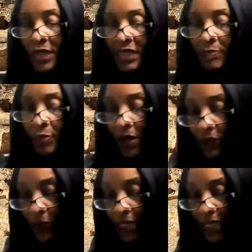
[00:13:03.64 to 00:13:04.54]
his
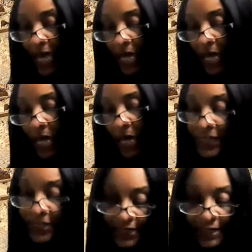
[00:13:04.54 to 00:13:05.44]
brethren
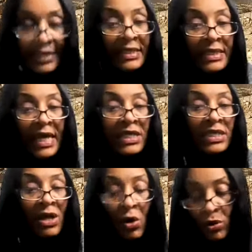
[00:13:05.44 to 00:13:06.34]
assented,
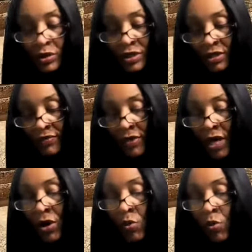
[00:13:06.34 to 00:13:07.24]
and Jehoshaphat
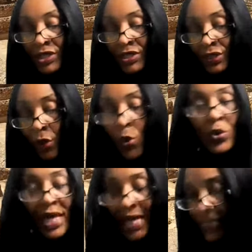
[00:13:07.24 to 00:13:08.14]
was
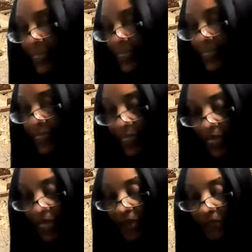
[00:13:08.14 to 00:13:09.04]
sold as a
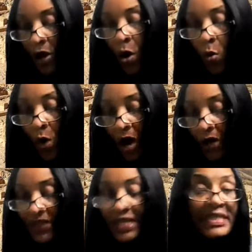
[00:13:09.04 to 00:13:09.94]
slave
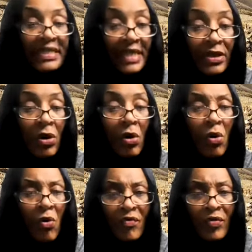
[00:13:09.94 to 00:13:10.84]
while they set
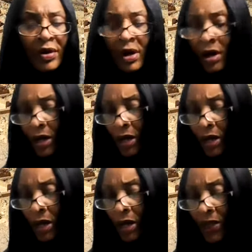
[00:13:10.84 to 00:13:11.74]
over
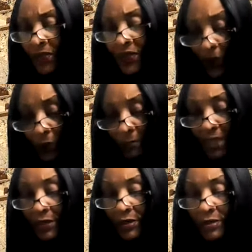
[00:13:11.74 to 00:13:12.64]
their
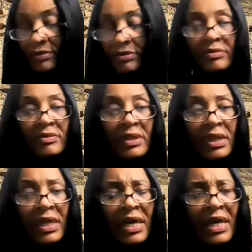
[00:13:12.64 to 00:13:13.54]
meal.
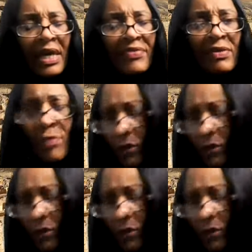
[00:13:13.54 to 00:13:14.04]
And the